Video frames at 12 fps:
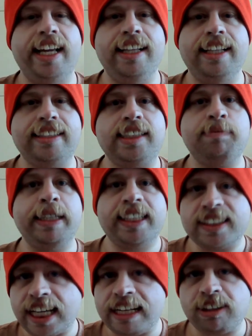its
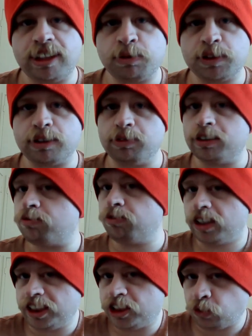biggest hindrance was it was
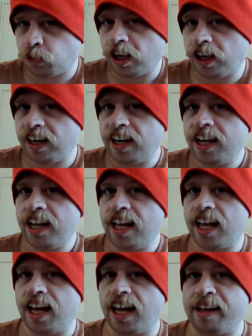really short.
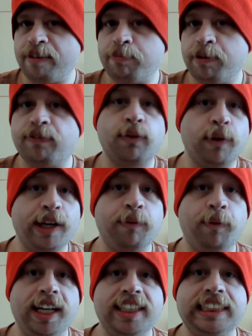But for what
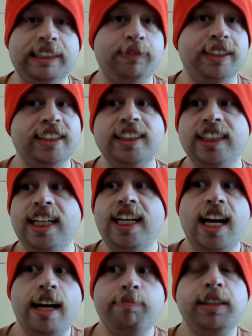it was
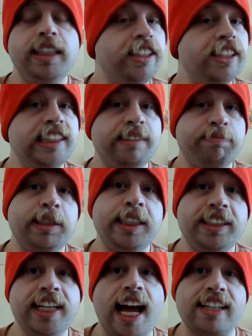pretty
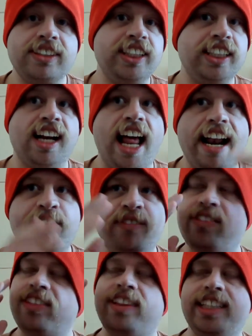good action and a lot
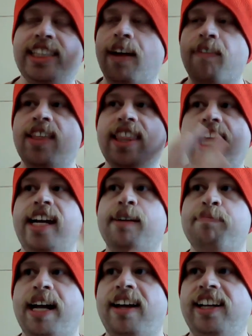of stuff to think
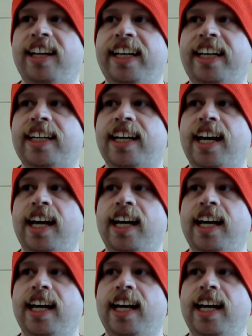about, like